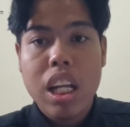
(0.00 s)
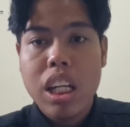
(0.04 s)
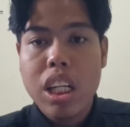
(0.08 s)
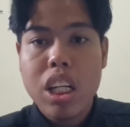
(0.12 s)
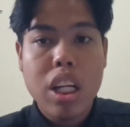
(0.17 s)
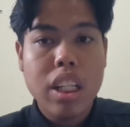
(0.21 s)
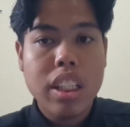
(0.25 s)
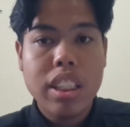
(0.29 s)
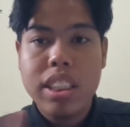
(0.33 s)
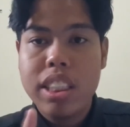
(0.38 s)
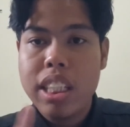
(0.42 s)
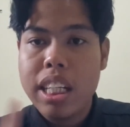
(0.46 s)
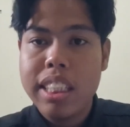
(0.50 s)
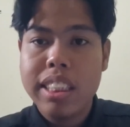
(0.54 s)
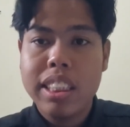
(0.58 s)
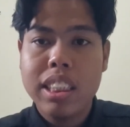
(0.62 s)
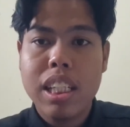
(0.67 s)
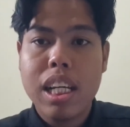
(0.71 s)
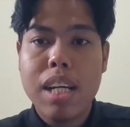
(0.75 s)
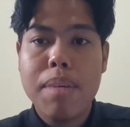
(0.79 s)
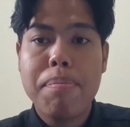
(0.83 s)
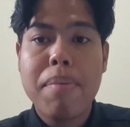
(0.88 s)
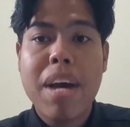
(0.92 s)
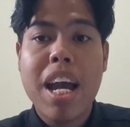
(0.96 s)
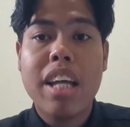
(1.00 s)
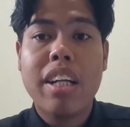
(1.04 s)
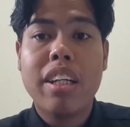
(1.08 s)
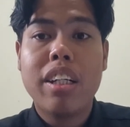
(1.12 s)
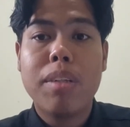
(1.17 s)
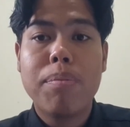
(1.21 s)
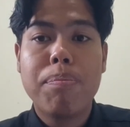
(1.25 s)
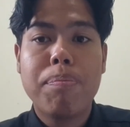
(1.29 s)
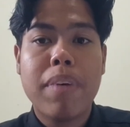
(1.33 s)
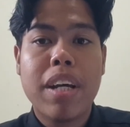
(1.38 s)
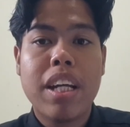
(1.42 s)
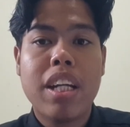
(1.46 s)
not just a
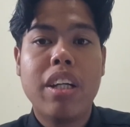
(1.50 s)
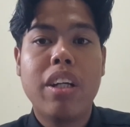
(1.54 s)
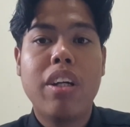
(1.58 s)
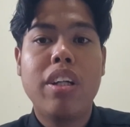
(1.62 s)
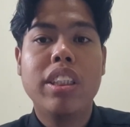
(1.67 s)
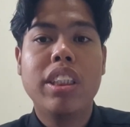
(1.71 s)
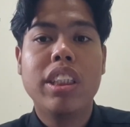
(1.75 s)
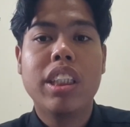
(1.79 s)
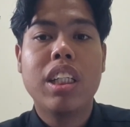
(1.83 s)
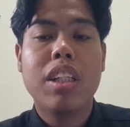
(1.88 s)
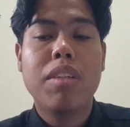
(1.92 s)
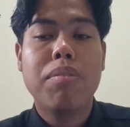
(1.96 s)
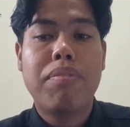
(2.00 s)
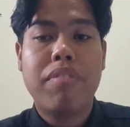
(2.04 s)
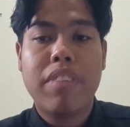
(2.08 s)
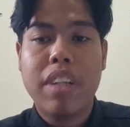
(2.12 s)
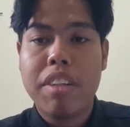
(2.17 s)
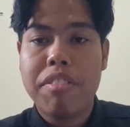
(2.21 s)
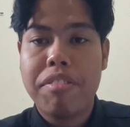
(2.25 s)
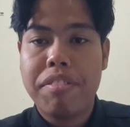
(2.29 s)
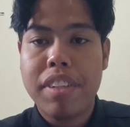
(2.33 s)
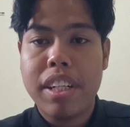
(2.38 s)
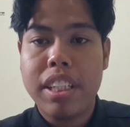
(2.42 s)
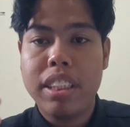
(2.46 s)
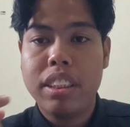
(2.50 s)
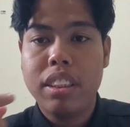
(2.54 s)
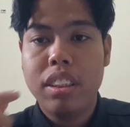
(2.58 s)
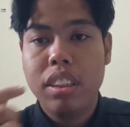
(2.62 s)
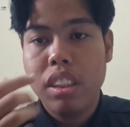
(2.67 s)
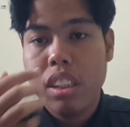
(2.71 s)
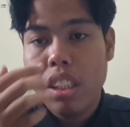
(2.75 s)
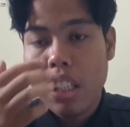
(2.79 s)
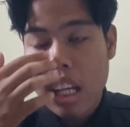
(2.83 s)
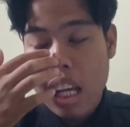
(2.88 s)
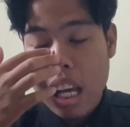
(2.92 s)
minor pedagogical preference.